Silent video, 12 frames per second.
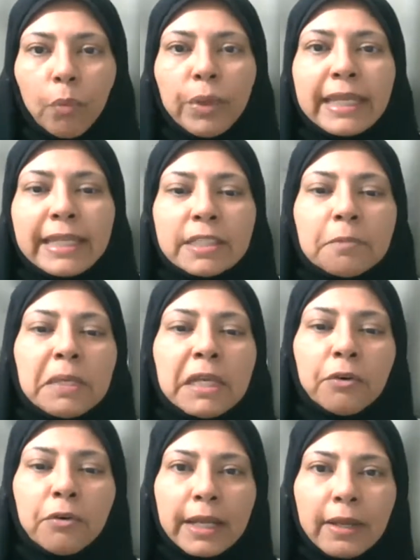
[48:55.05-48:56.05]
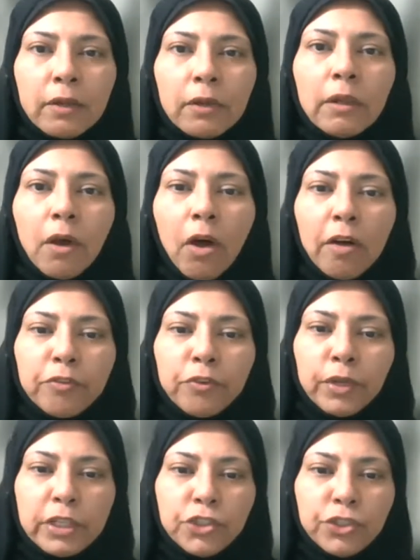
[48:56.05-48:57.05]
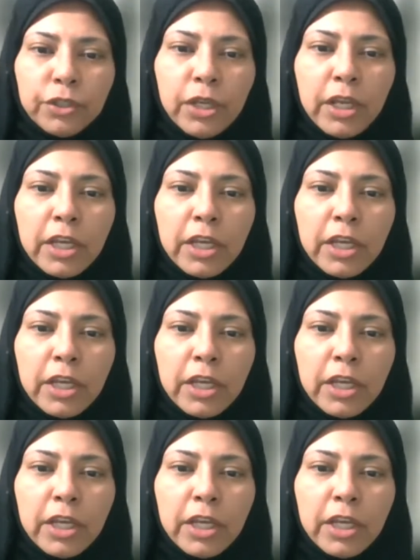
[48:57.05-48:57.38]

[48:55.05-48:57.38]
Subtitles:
we need to be critical of religion.